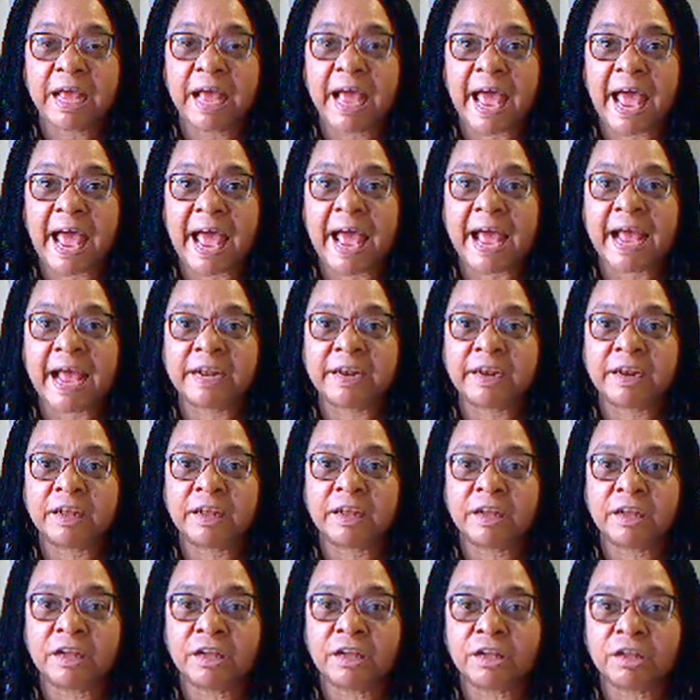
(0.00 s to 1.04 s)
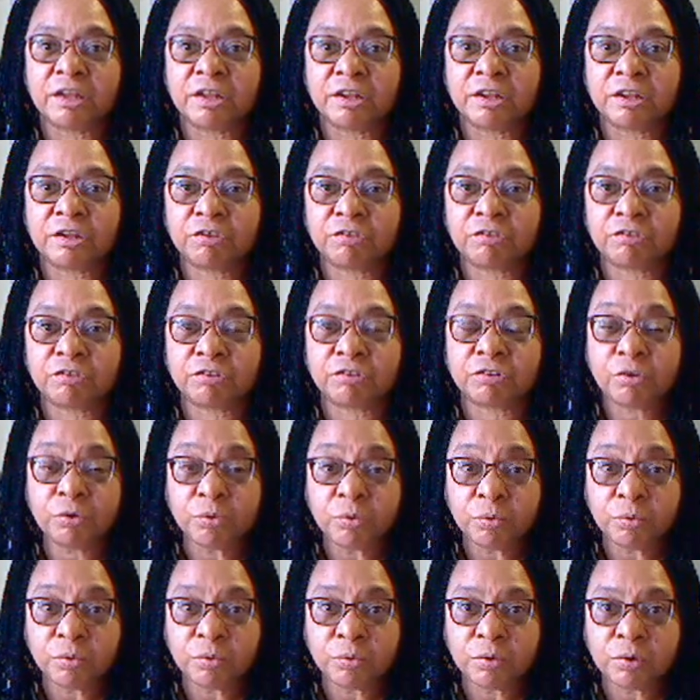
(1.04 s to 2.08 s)
and the
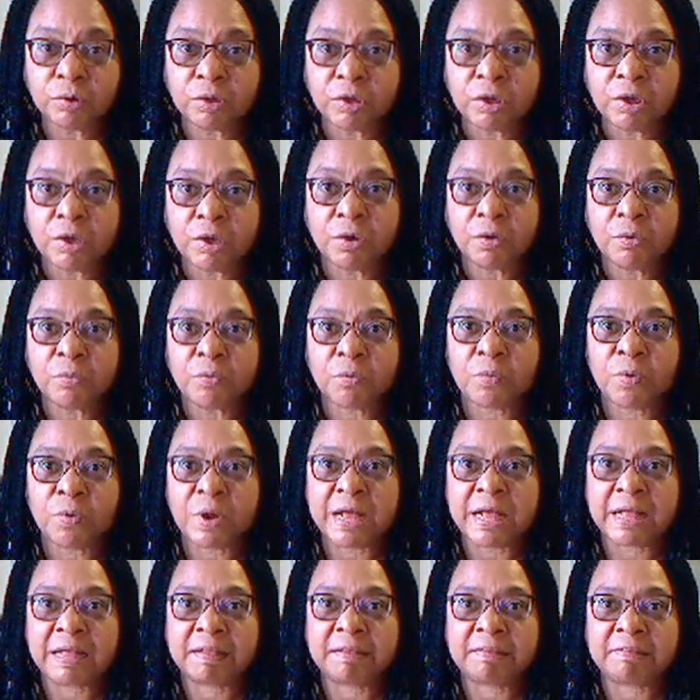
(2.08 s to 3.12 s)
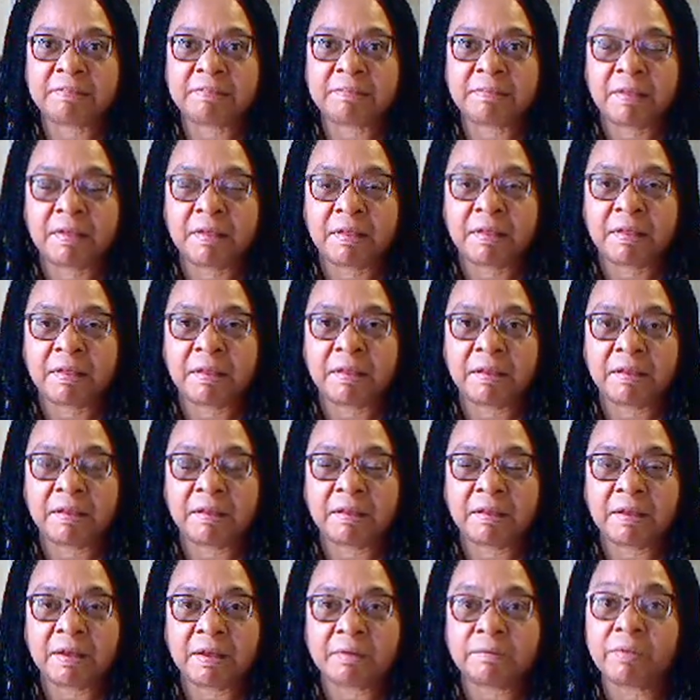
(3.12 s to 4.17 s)
school was
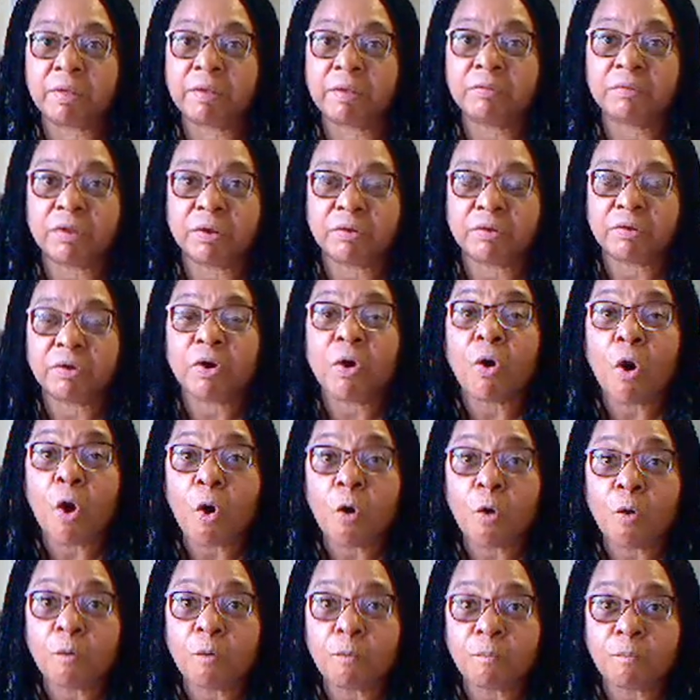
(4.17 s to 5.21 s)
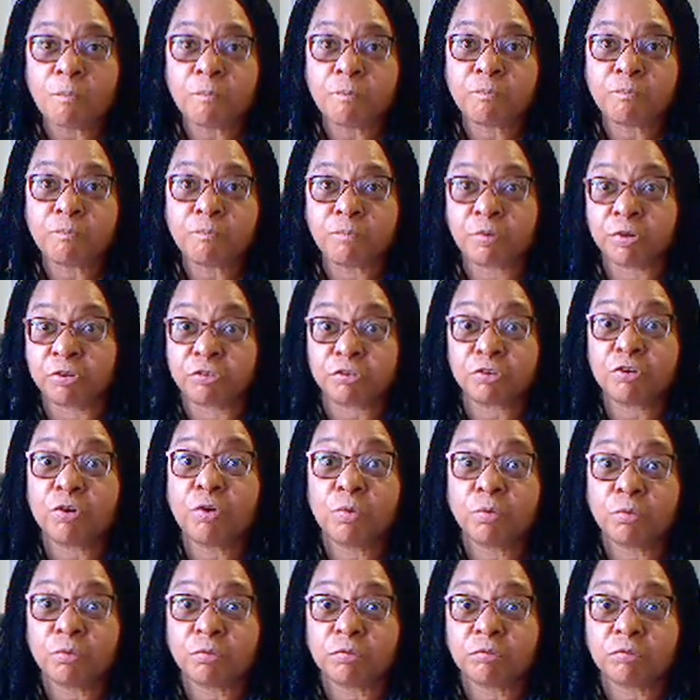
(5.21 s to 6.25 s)
home was
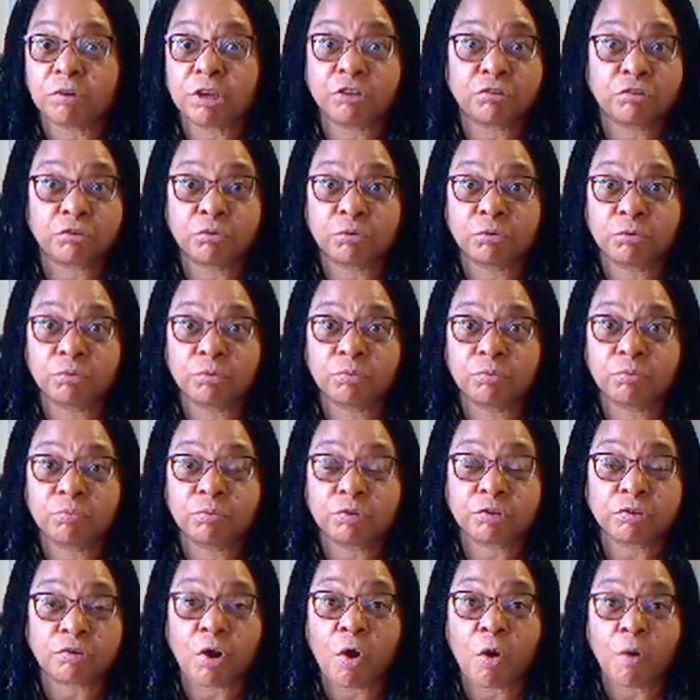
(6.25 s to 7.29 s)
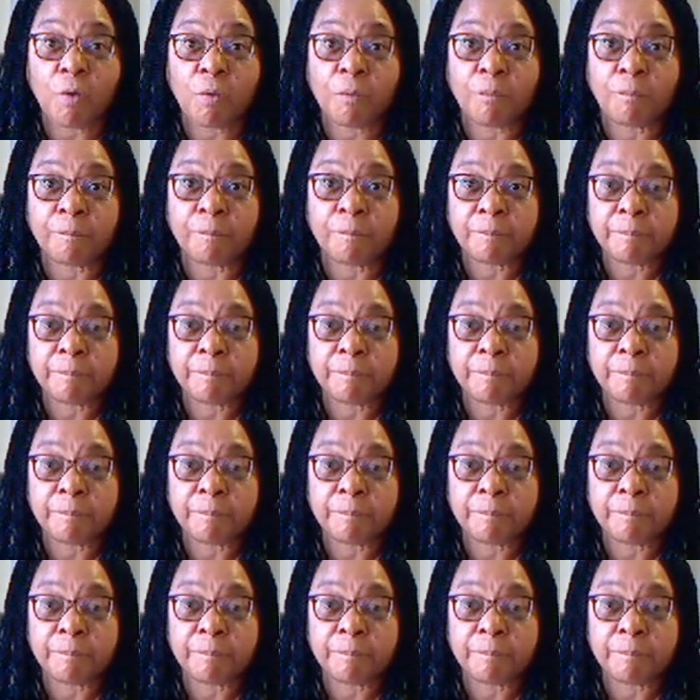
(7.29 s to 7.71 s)
school, and school was home.